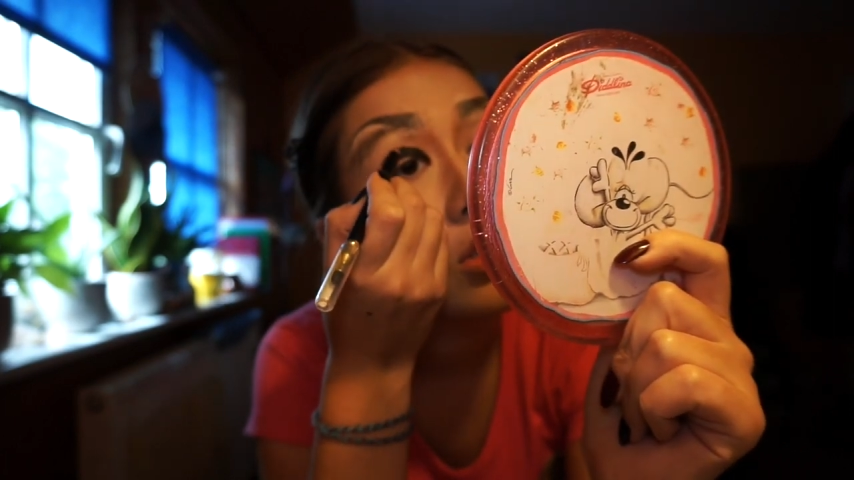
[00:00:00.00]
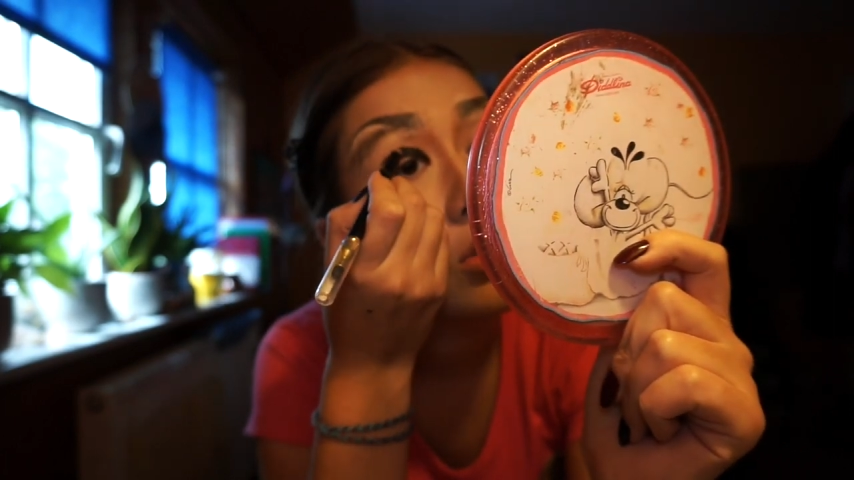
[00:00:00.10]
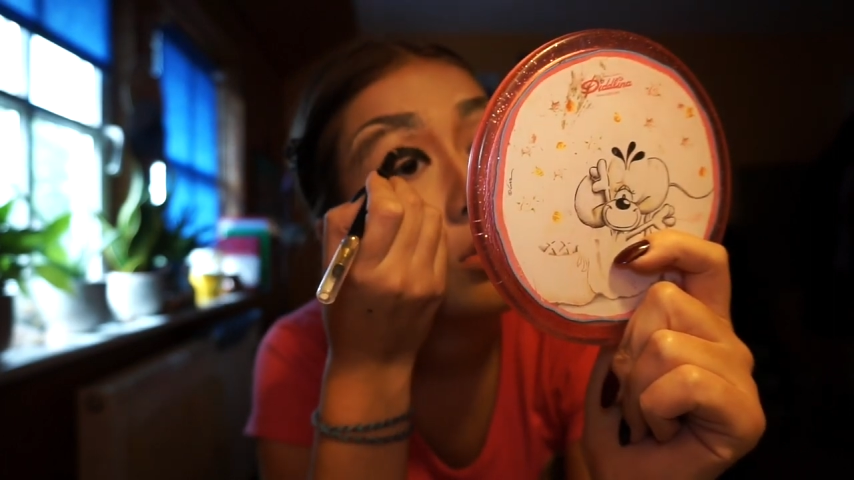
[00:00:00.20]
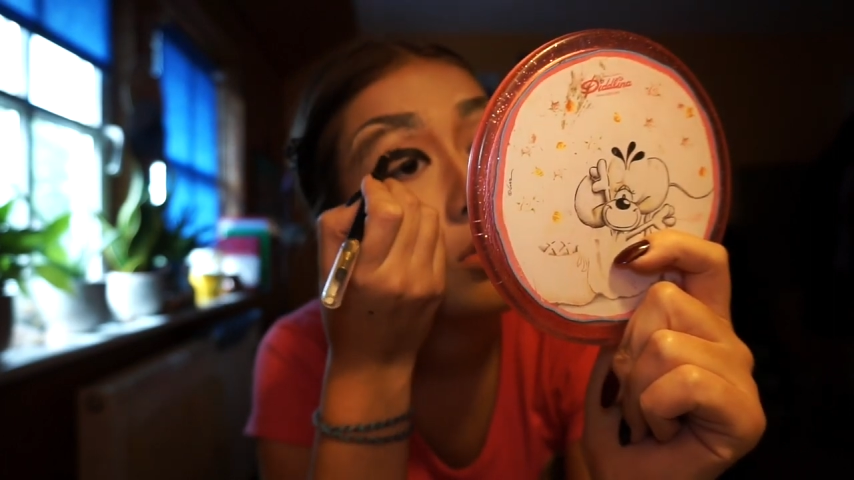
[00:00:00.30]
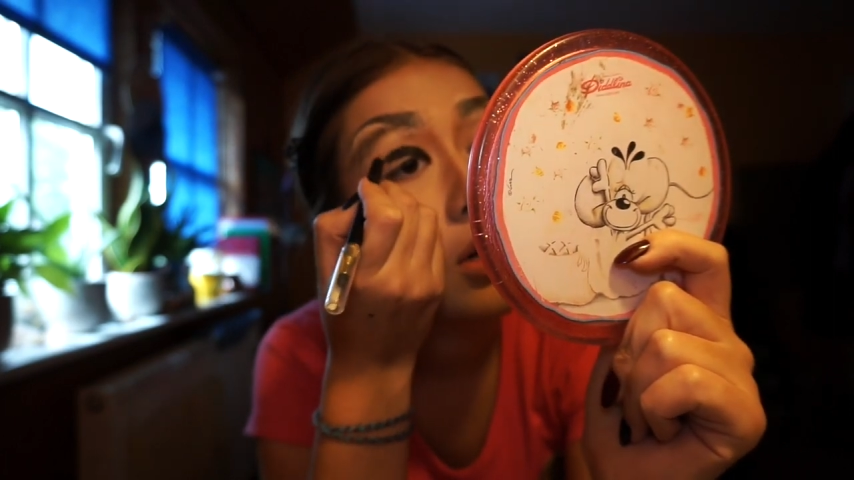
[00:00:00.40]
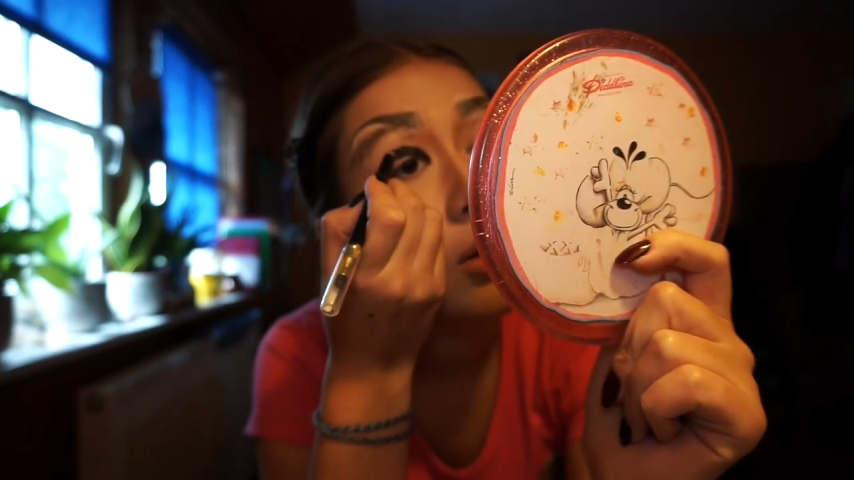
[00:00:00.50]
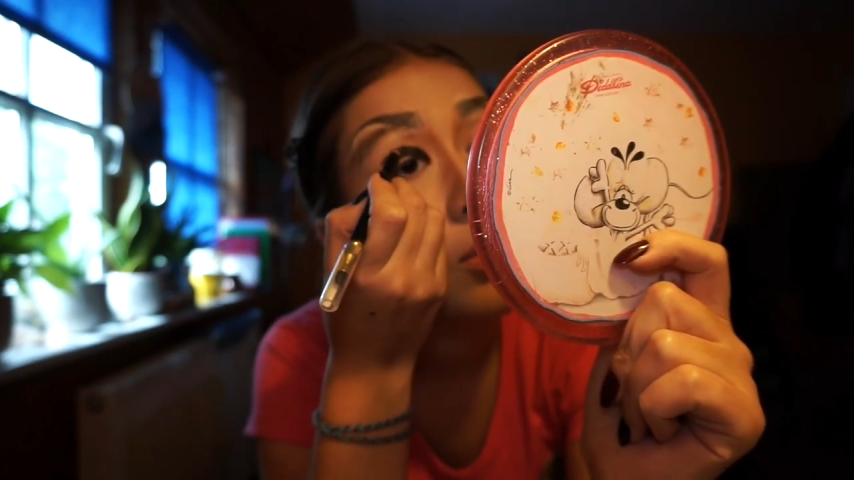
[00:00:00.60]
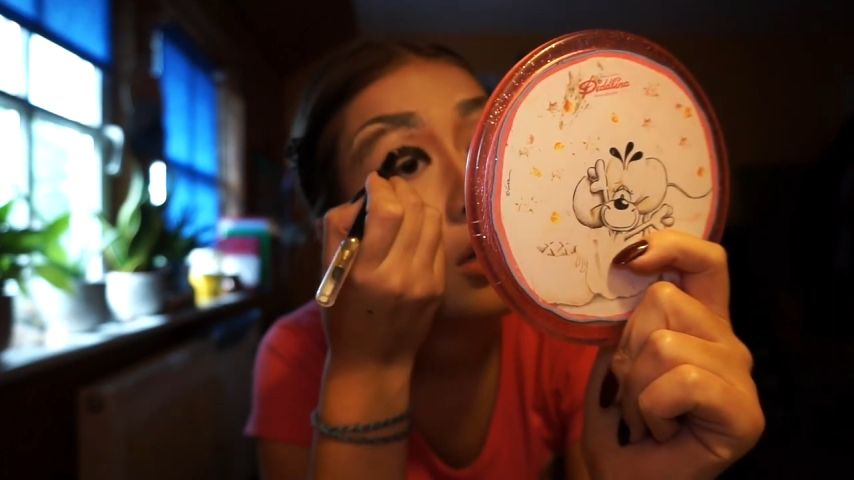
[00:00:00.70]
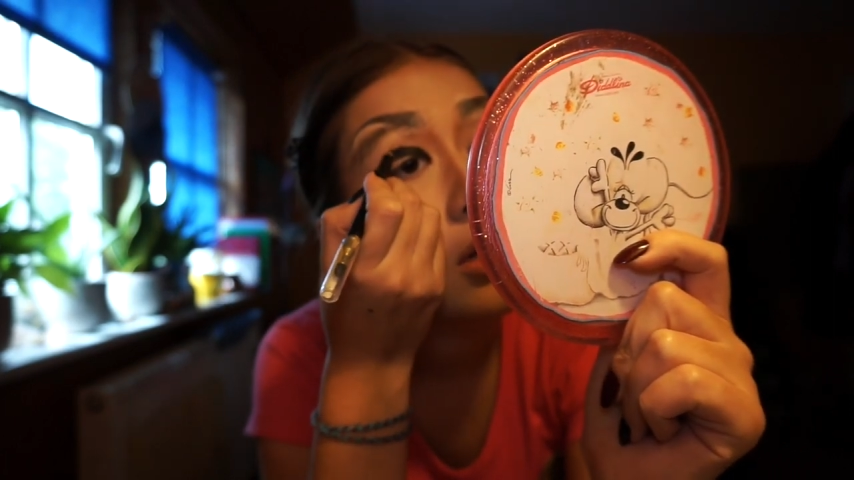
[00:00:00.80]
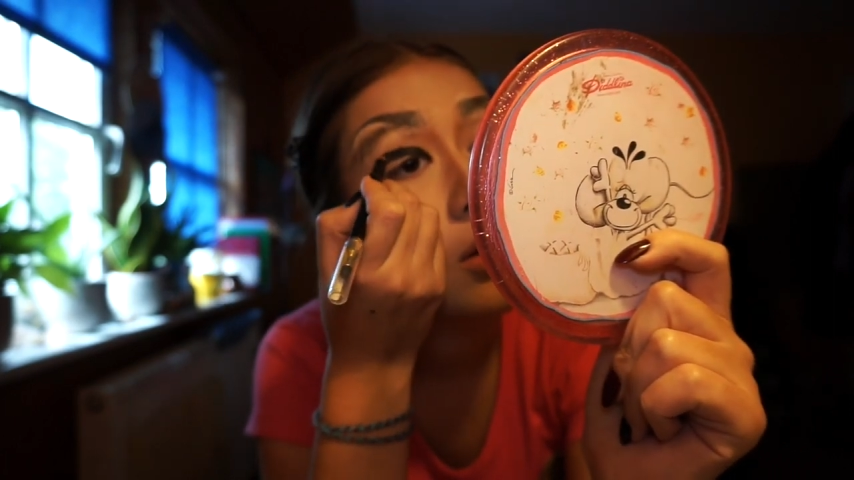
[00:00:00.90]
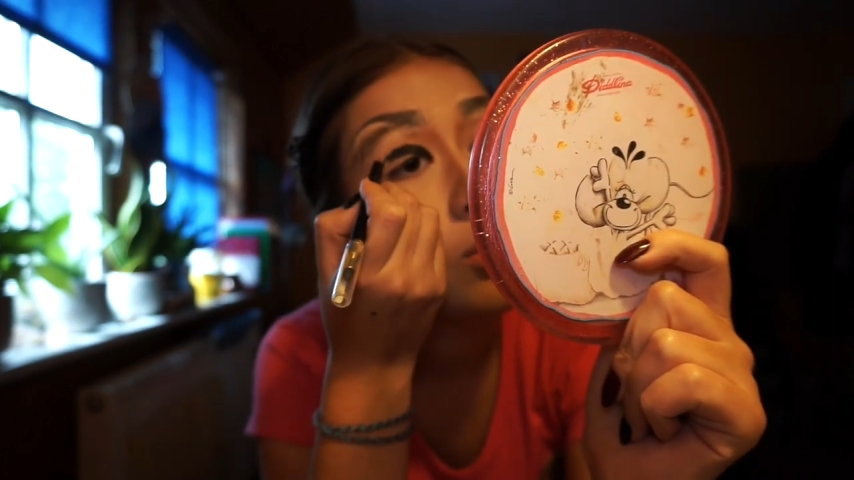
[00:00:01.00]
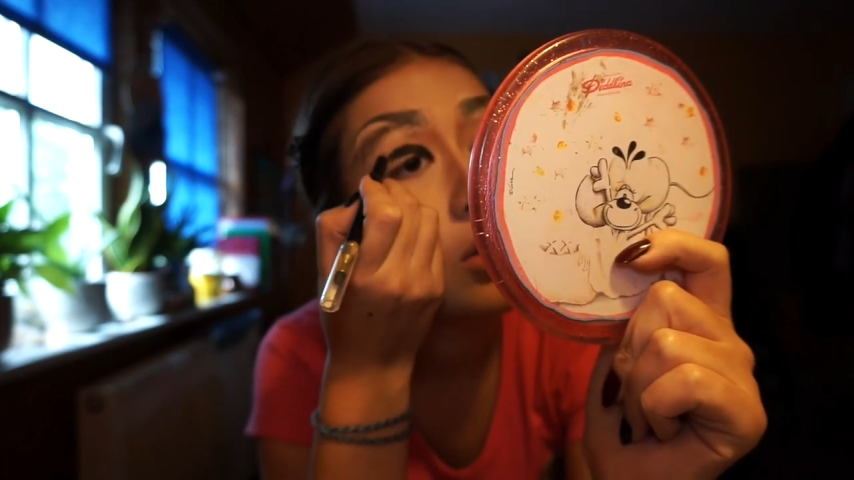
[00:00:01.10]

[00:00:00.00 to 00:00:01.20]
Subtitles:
to do drag makeup,